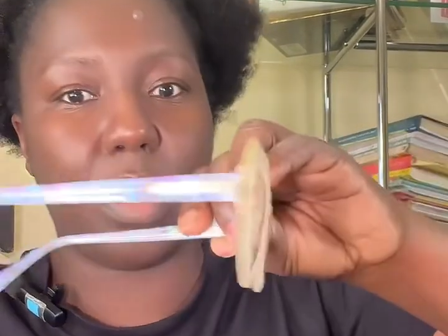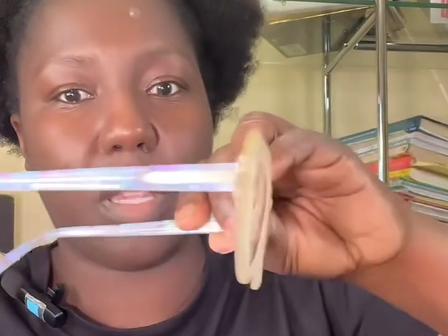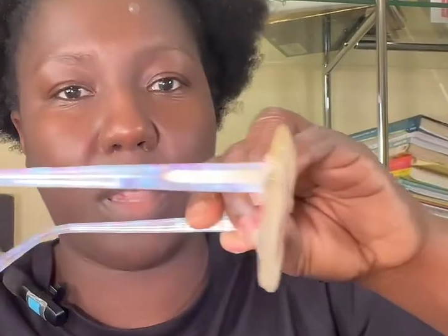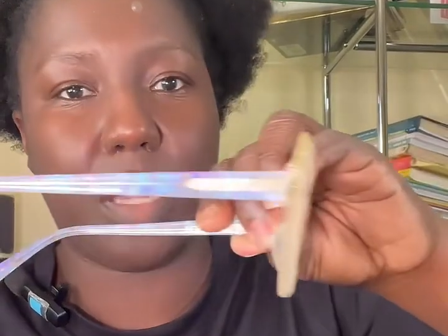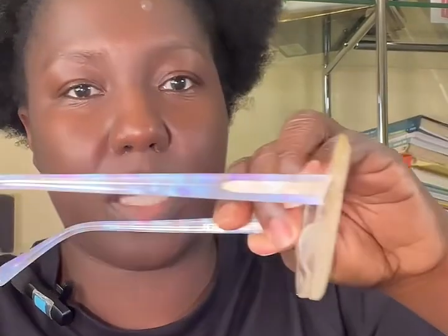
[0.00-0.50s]

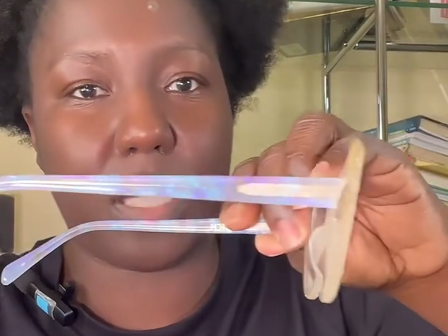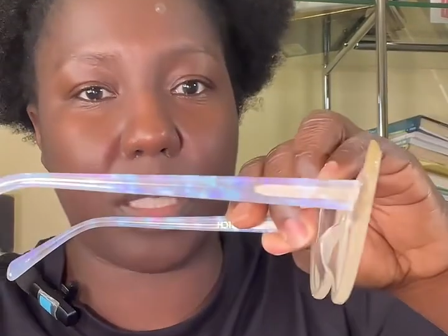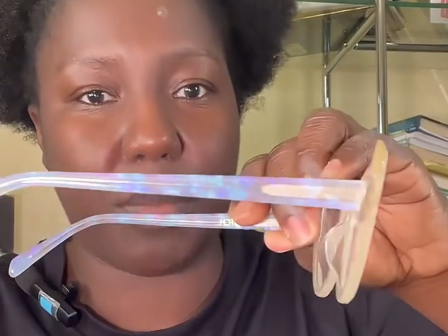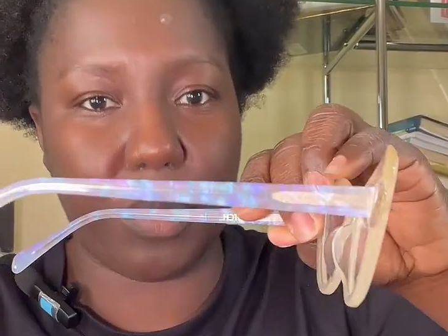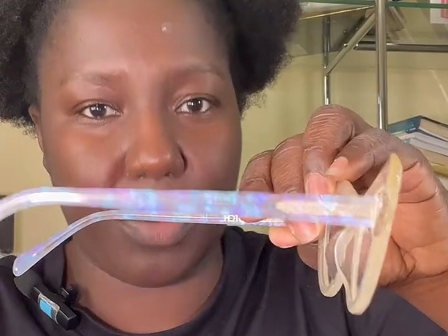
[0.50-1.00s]
This is a
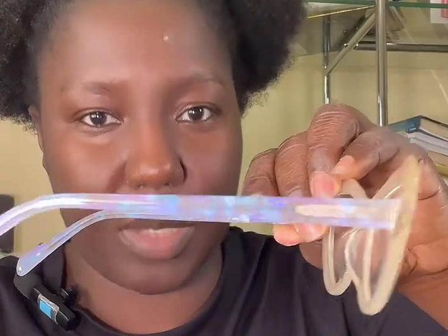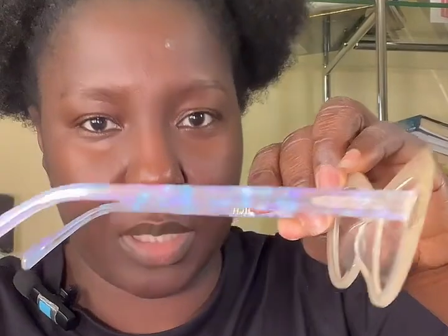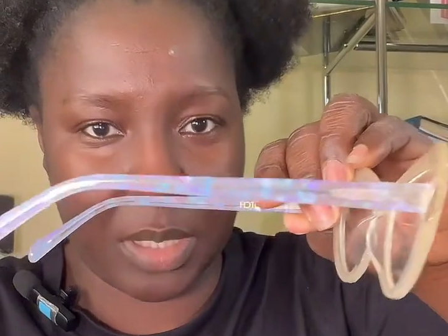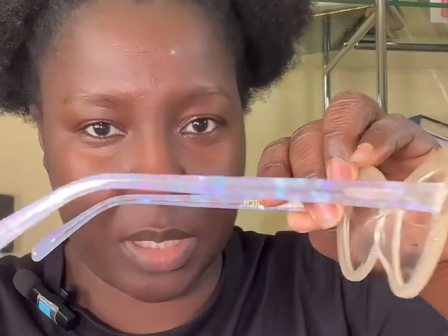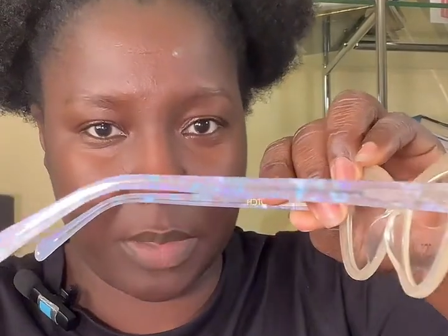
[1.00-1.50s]
beauty,
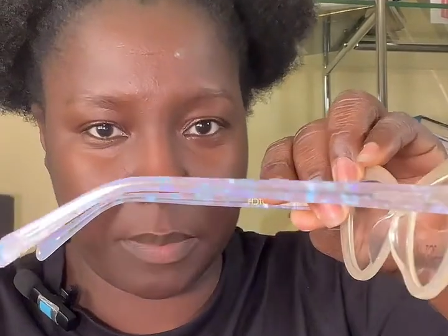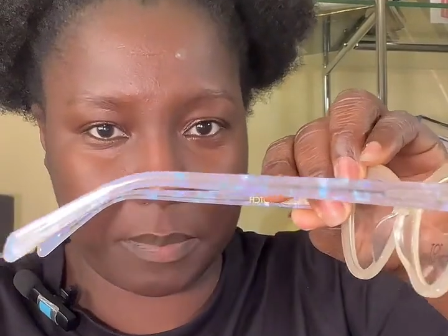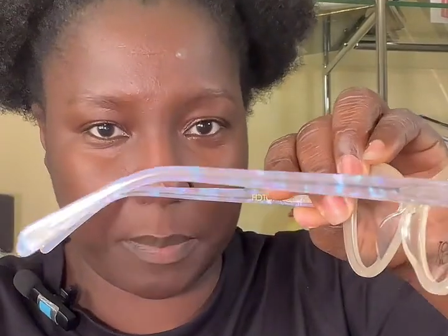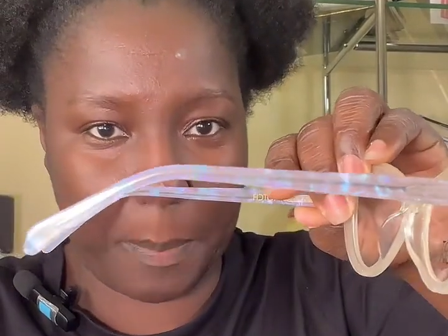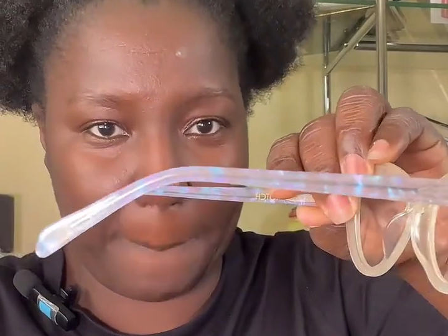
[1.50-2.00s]
isn't it?
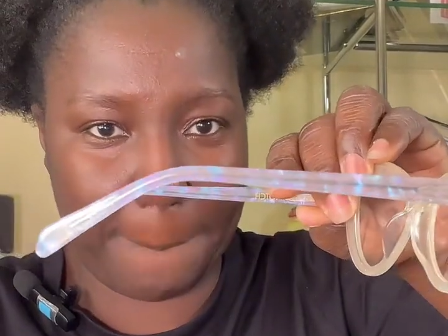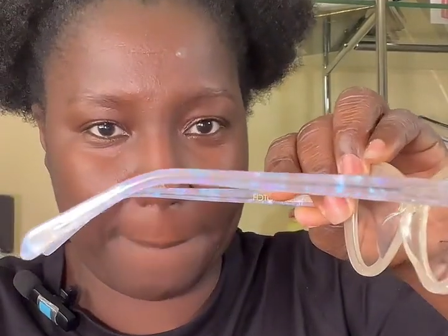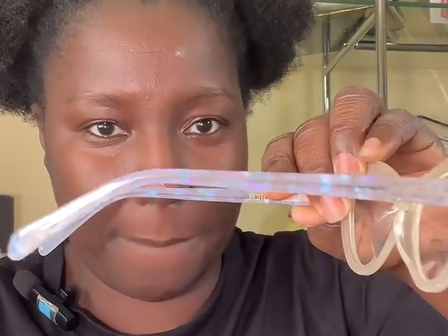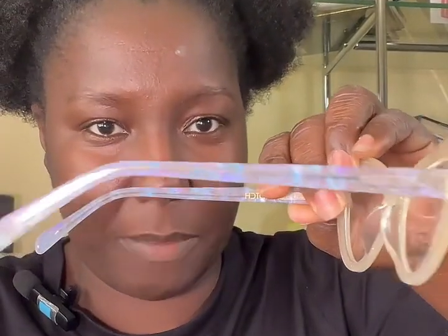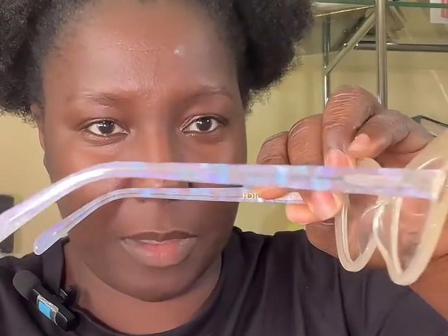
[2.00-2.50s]

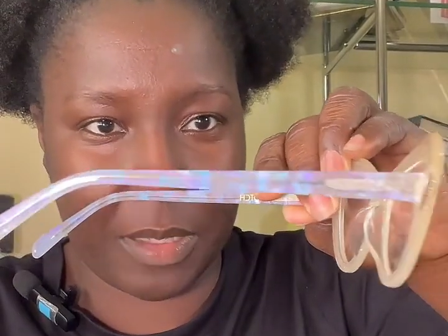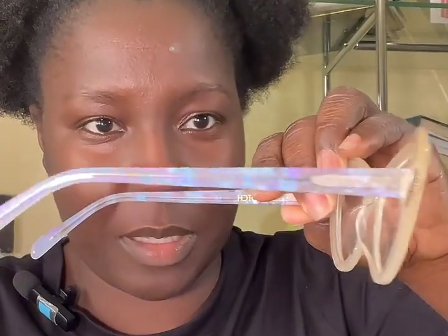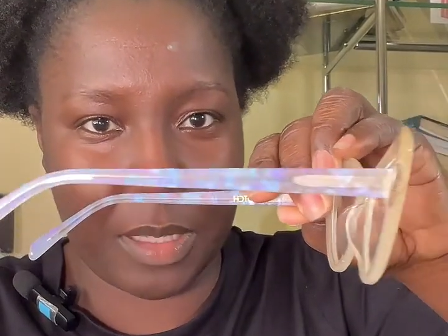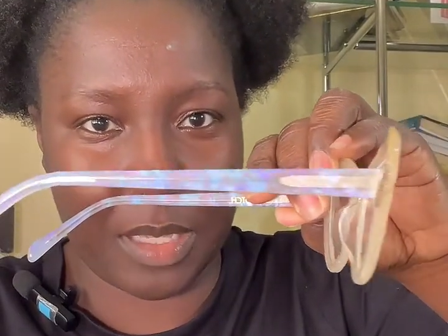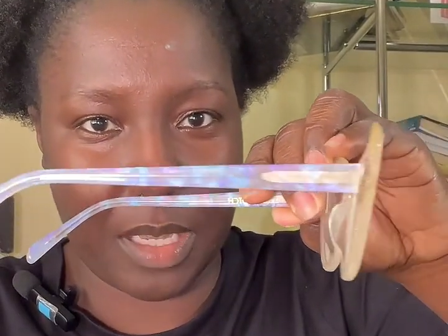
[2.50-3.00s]
Look
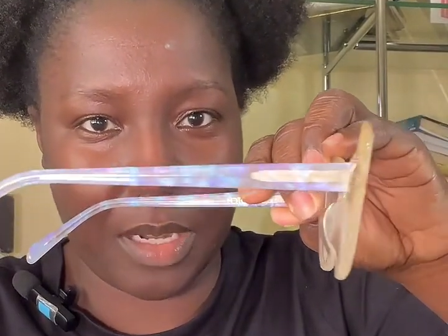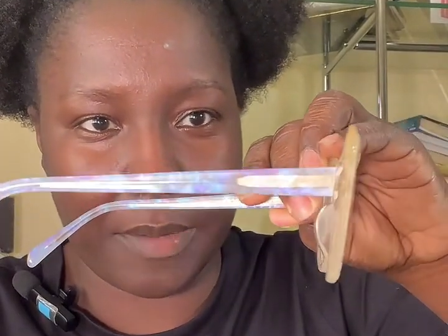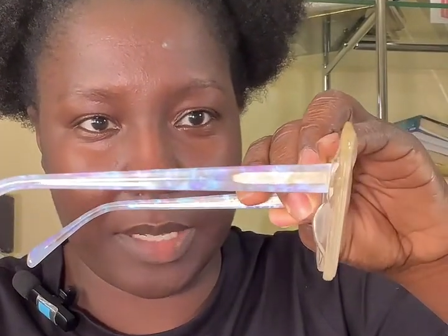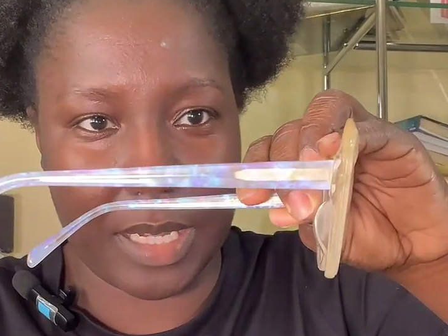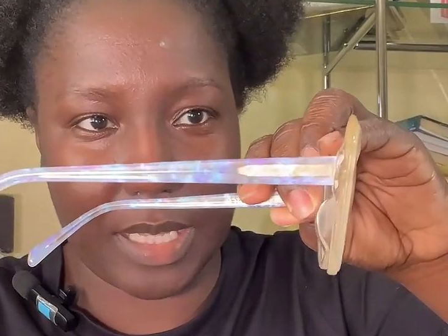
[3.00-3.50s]
at that
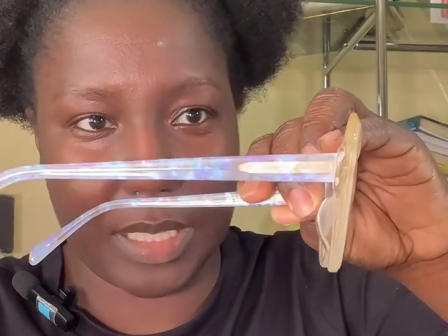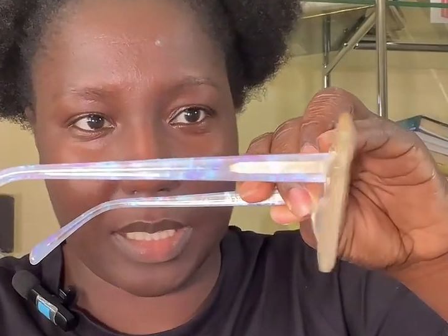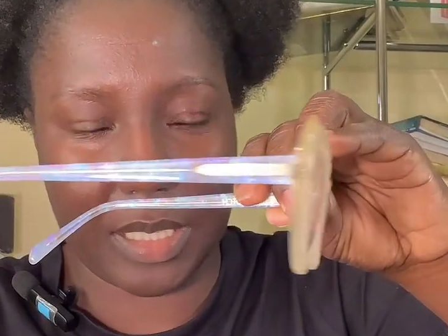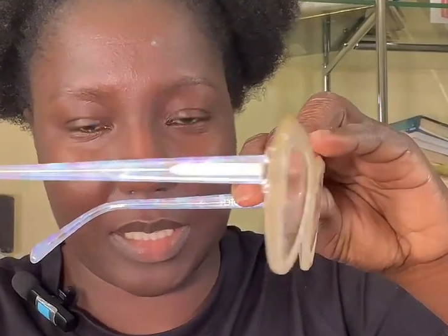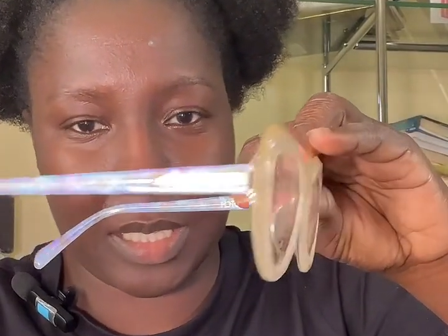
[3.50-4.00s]

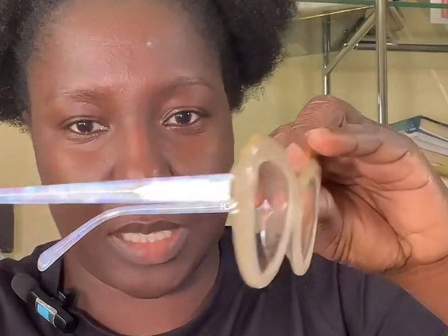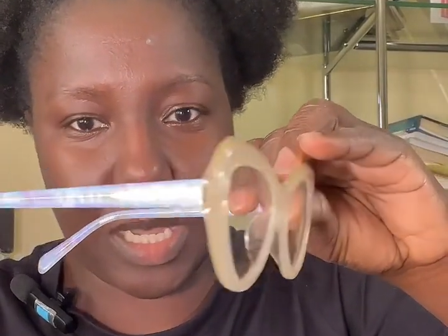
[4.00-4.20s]
iridescent,